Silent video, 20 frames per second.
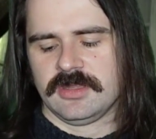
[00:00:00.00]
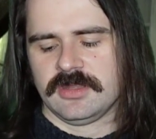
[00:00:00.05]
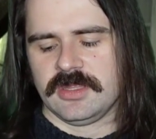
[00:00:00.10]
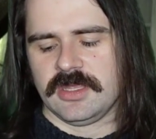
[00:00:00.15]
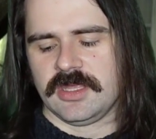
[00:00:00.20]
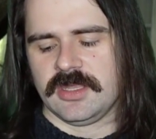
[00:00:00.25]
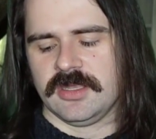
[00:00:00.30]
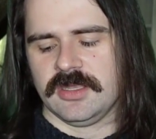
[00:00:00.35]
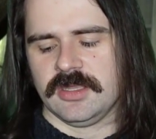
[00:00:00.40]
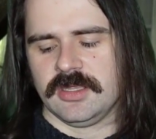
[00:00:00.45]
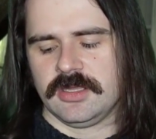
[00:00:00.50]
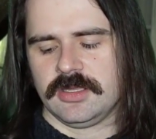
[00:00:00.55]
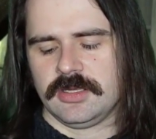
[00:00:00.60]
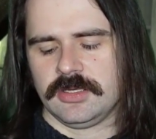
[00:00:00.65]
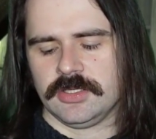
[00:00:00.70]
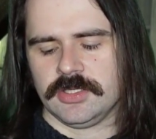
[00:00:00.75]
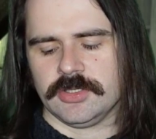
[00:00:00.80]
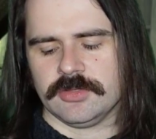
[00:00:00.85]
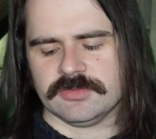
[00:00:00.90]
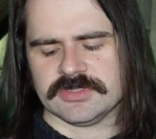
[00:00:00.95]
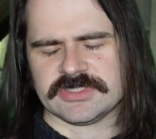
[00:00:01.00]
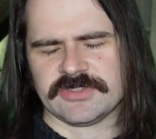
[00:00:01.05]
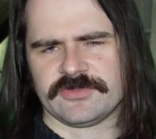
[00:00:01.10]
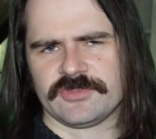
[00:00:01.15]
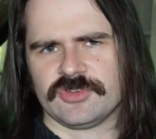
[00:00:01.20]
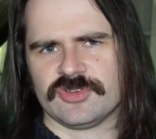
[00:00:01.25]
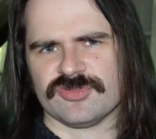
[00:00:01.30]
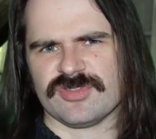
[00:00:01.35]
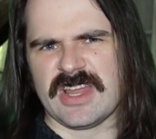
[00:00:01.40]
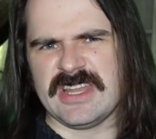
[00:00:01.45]
Then, news
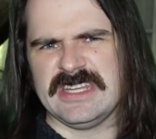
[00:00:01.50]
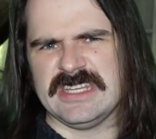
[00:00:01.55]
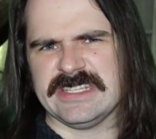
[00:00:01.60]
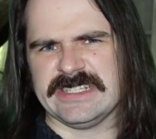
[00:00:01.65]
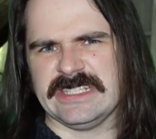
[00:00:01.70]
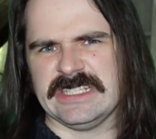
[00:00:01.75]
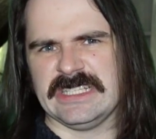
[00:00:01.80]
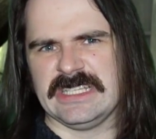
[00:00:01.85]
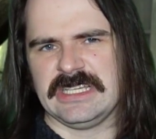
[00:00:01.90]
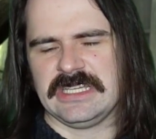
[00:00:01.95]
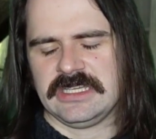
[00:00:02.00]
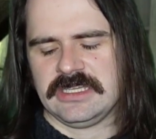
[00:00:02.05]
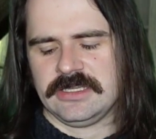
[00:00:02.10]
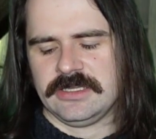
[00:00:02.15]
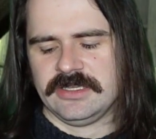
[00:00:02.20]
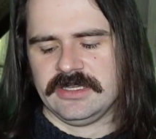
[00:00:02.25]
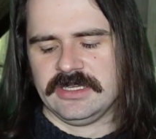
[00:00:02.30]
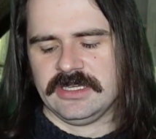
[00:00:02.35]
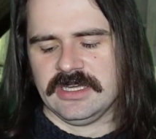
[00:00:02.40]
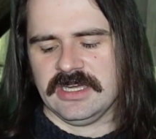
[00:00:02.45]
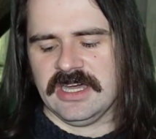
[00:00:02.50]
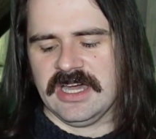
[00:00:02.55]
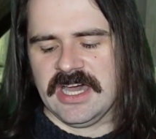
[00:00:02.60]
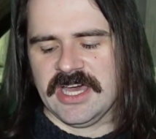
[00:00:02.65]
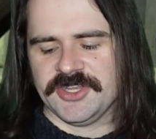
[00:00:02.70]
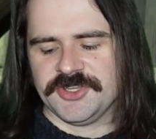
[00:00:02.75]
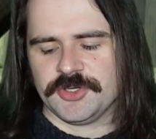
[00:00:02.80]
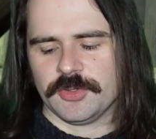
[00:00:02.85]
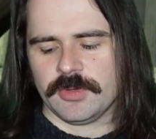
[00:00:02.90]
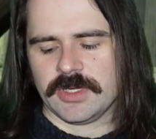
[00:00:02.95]
of Grendel,
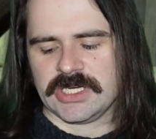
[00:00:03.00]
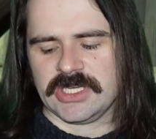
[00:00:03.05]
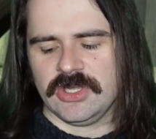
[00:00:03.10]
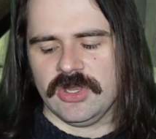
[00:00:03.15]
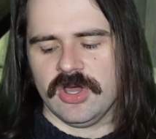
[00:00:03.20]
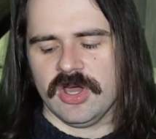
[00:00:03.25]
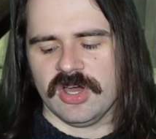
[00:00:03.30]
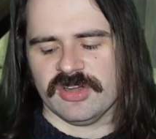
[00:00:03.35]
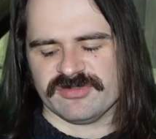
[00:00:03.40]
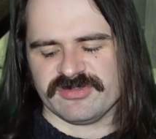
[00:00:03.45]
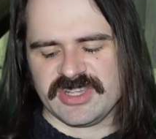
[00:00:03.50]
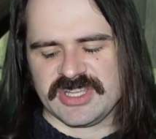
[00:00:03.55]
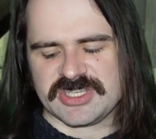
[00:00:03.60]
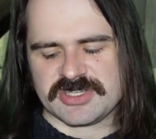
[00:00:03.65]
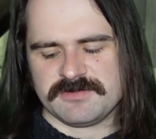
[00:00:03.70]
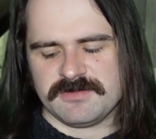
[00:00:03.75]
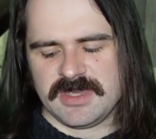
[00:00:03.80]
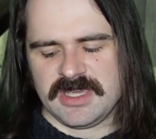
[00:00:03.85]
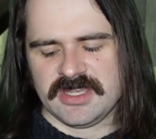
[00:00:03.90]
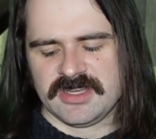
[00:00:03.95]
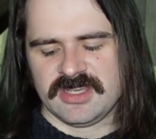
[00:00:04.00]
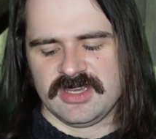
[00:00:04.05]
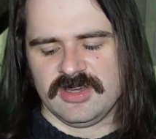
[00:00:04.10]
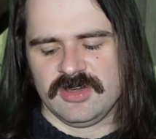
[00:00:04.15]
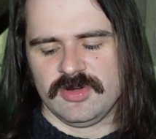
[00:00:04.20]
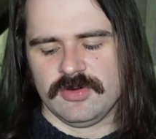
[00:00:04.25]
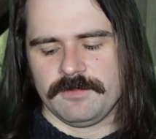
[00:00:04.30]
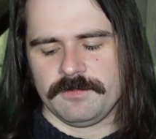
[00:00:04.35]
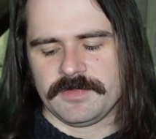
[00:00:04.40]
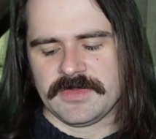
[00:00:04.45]
hard to ignore, reached me at
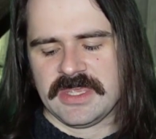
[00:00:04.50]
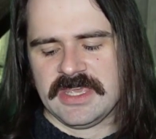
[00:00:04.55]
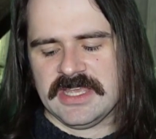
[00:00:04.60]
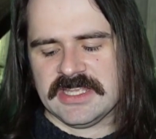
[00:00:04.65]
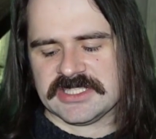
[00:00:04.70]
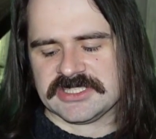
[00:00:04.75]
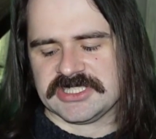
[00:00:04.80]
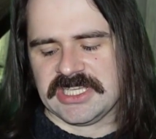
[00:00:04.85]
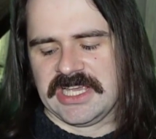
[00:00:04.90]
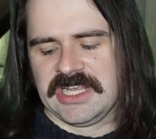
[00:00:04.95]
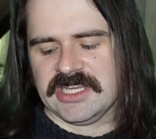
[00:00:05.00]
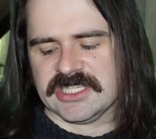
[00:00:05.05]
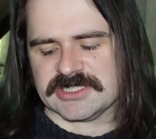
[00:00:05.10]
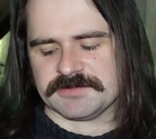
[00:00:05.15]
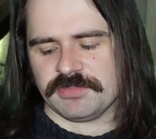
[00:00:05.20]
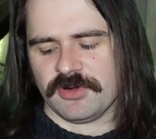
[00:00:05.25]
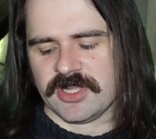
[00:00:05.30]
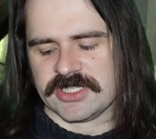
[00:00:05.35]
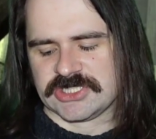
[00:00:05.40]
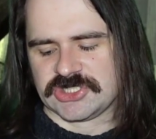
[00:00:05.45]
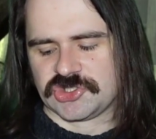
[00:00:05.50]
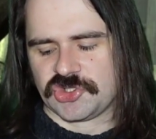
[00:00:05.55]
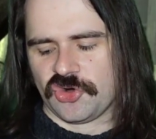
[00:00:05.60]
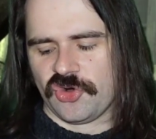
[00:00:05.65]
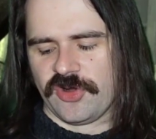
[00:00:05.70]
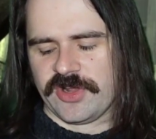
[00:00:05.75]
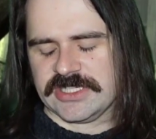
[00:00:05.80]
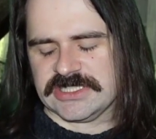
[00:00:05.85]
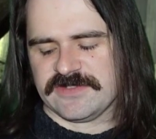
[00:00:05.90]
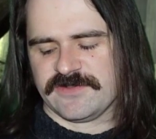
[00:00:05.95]
home. Sailors brought
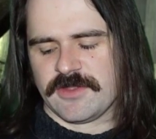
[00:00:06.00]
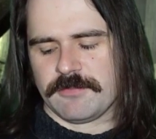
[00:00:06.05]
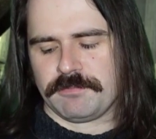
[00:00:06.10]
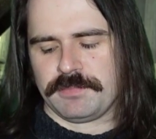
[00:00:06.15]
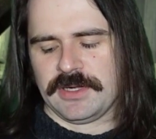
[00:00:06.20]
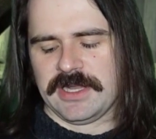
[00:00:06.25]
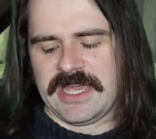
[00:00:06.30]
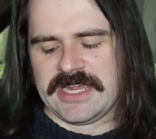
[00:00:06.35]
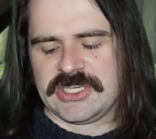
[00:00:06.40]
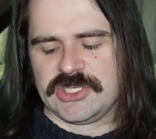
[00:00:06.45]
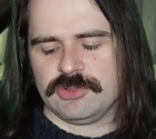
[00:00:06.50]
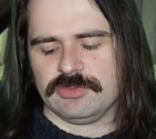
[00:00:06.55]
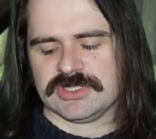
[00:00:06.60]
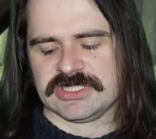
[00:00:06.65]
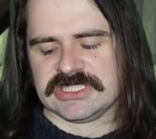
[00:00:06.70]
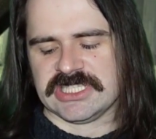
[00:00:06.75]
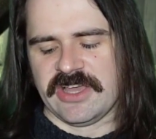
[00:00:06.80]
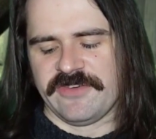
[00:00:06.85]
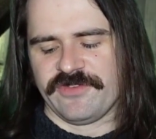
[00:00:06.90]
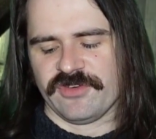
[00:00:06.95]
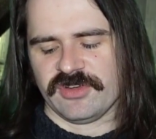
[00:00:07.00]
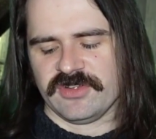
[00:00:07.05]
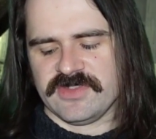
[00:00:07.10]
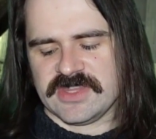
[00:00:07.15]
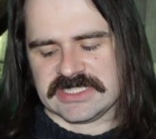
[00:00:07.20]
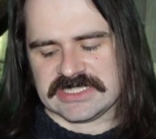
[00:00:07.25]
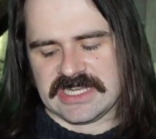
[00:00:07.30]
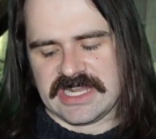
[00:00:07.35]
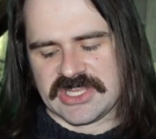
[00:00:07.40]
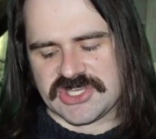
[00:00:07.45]
stories of the plight you suffer in
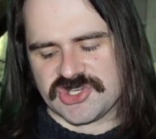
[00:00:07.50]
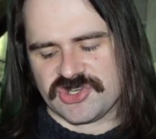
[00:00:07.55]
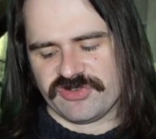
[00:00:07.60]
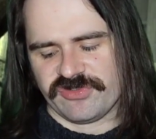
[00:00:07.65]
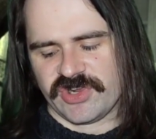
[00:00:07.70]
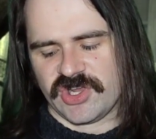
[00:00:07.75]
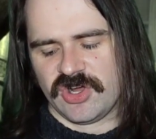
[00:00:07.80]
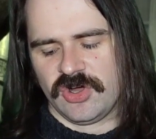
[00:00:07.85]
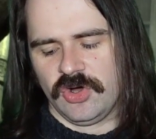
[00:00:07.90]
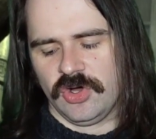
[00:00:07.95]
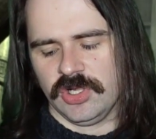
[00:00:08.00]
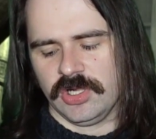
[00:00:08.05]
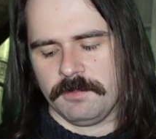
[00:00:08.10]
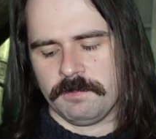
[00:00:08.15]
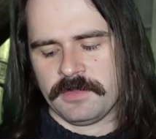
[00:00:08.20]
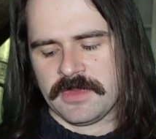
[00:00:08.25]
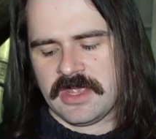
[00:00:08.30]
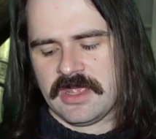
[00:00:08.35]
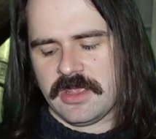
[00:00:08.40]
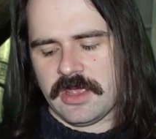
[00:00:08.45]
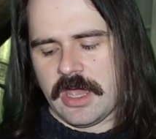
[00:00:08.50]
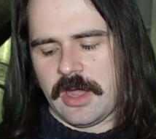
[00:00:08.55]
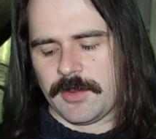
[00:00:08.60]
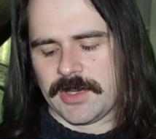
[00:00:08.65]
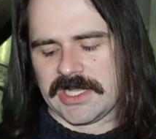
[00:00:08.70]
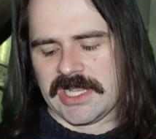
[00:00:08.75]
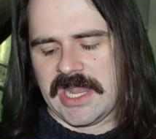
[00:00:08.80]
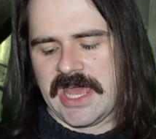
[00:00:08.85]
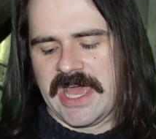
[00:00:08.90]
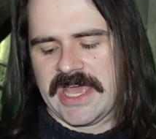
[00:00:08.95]
this legendary hall, how
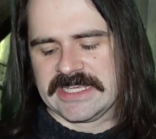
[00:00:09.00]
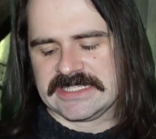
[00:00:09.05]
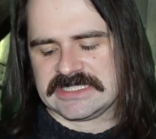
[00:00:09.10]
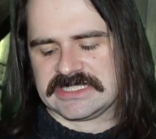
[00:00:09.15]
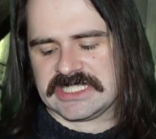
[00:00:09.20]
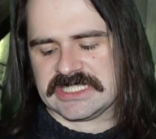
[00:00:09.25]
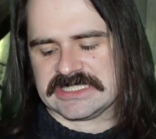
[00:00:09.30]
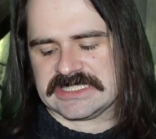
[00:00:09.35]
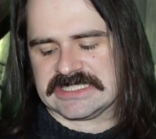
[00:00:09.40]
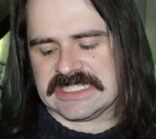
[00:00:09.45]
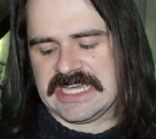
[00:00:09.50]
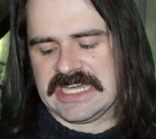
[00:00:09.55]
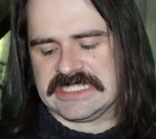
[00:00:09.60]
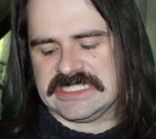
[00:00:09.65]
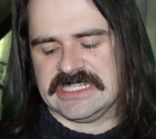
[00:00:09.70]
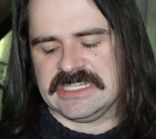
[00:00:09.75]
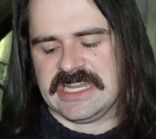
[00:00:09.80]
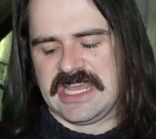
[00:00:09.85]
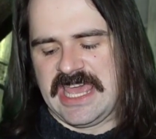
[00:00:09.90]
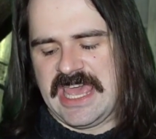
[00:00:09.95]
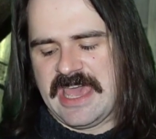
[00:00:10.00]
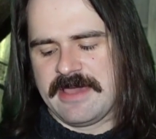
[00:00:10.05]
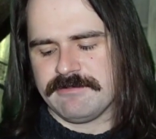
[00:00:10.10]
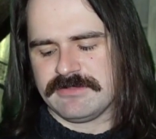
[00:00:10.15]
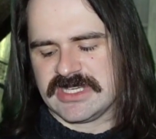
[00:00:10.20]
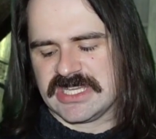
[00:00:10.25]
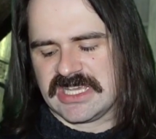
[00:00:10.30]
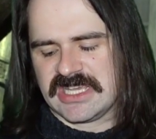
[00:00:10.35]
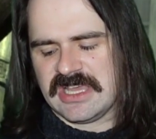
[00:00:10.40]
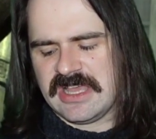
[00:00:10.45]
it lies deserted,
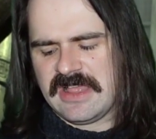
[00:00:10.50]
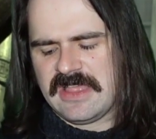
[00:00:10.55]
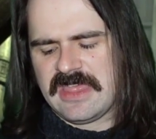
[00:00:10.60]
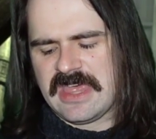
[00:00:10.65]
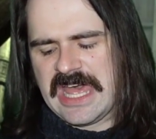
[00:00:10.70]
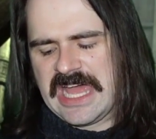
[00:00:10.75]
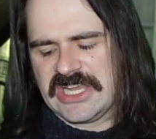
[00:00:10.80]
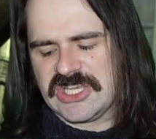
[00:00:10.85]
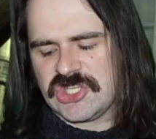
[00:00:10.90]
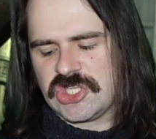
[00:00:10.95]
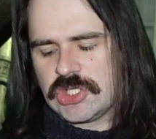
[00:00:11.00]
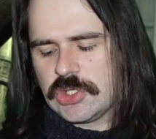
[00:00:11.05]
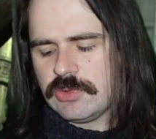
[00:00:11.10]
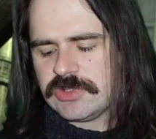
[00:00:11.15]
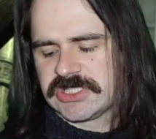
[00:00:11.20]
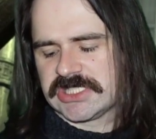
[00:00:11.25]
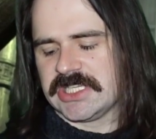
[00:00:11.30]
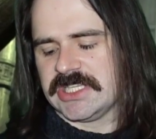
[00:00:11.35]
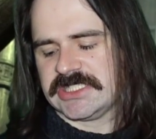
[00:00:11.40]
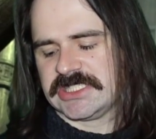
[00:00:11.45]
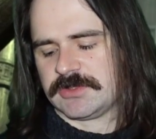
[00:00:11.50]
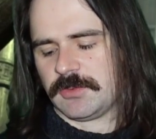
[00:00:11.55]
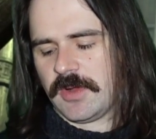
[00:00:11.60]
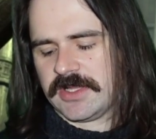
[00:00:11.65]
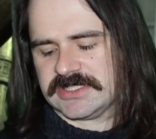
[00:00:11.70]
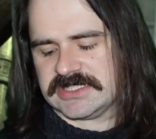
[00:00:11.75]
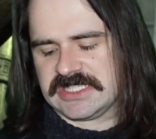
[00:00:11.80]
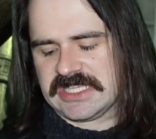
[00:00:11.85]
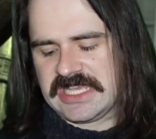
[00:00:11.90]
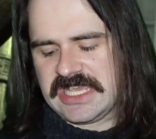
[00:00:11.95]
empty, and useless
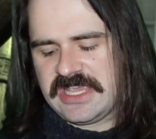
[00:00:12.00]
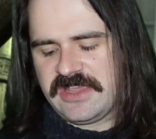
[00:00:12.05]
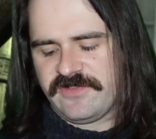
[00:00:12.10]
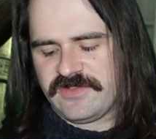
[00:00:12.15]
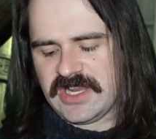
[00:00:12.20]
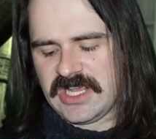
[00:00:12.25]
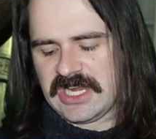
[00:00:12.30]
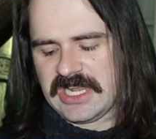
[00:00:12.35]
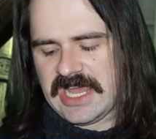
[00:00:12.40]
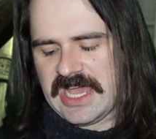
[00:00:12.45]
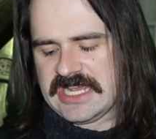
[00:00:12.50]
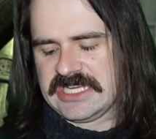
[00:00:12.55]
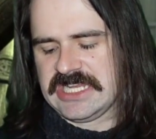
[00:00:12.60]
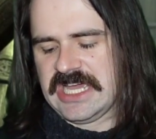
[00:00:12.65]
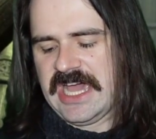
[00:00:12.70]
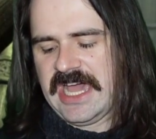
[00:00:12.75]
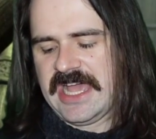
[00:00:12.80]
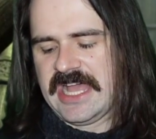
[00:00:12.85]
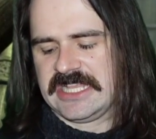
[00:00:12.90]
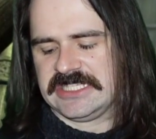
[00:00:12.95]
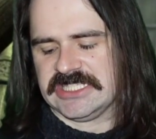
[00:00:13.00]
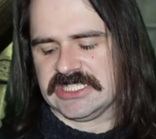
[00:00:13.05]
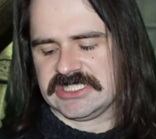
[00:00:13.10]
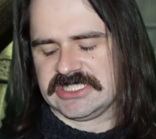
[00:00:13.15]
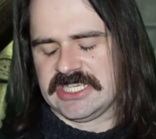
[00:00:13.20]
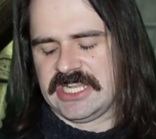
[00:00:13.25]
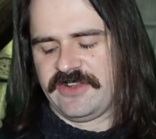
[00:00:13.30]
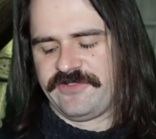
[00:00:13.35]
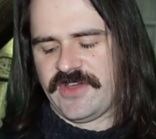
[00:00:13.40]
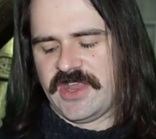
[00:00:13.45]
once the evening light hides
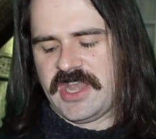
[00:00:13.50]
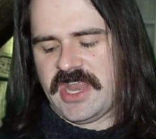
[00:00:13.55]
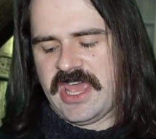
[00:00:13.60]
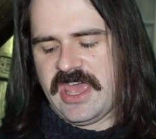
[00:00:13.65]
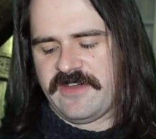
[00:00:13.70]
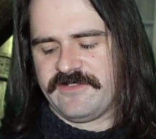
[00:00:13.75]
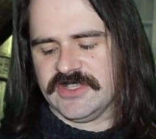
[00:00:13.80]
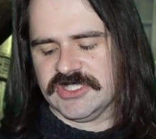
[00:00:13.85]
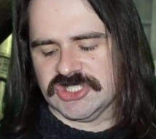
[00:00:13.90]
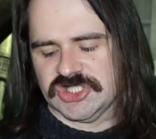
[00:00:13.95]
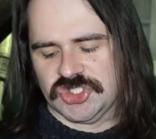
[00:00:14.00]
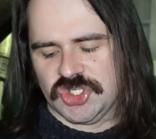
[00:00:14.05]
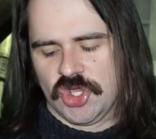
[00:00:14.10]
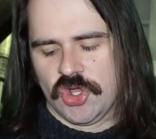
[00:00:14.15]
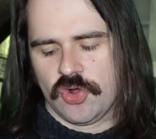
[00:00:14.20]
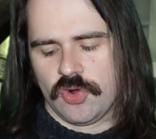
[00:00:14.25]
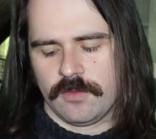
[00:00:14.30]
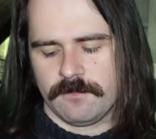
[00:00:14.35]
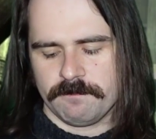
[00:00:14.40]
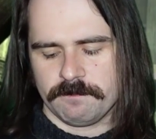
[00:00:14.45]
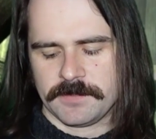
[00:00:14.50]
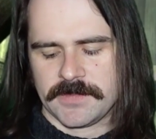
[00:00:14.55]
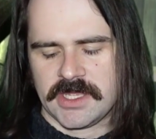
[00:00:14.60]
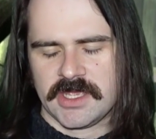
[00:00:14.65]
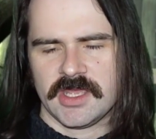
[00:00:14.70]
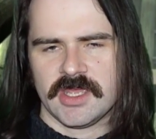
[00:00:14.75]
itself under heaven's dome.